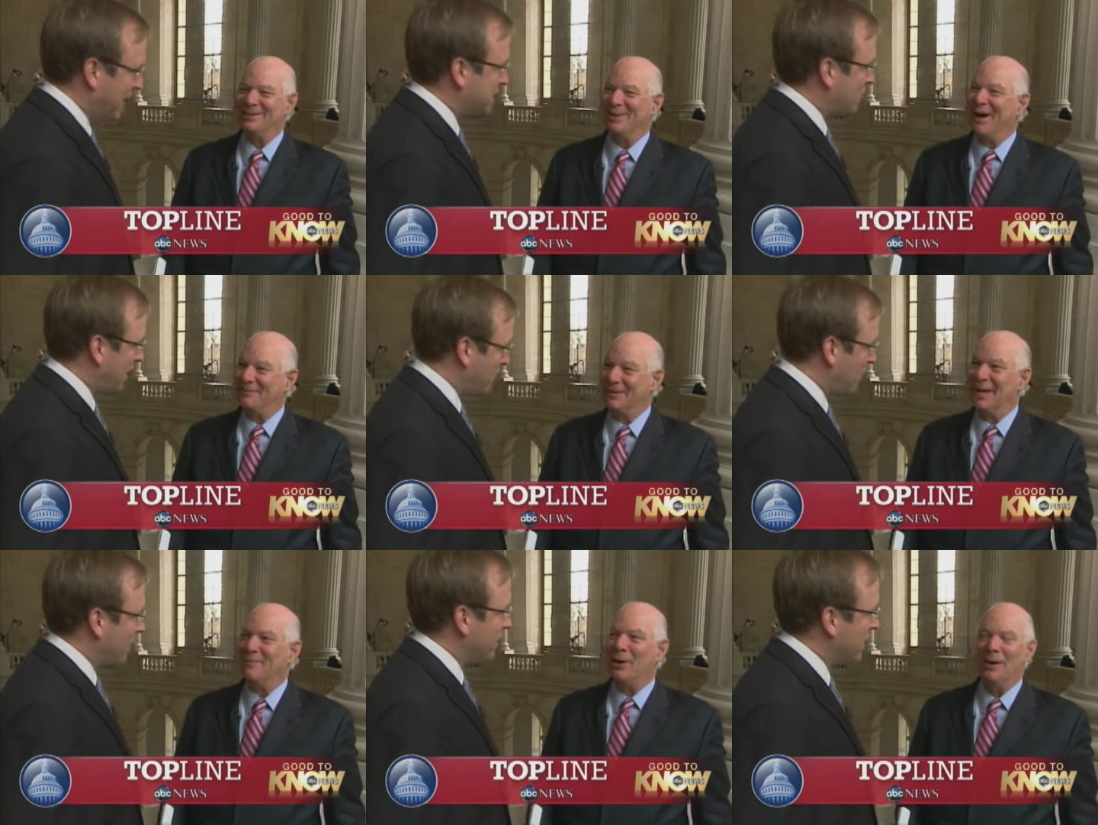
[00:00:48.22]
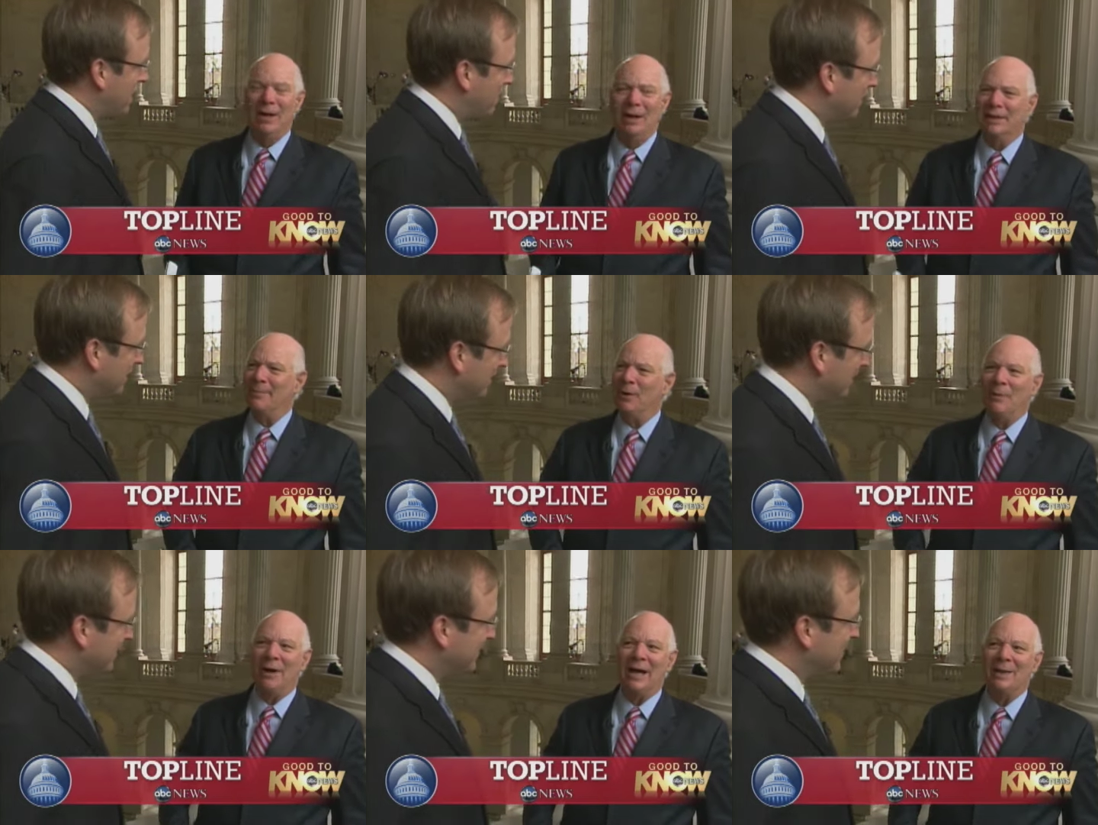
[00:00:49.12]
Speaker 1: That, that's so I'll have to keep, all, know. keep
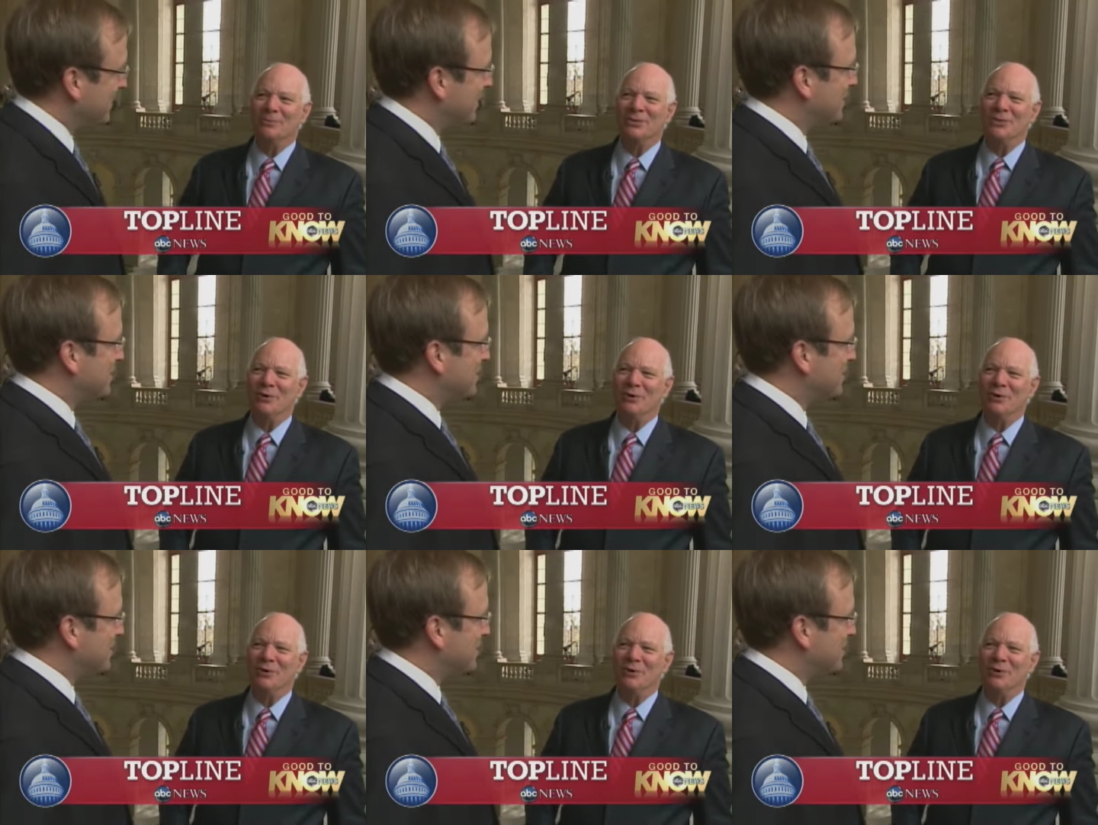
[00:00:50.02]
all my options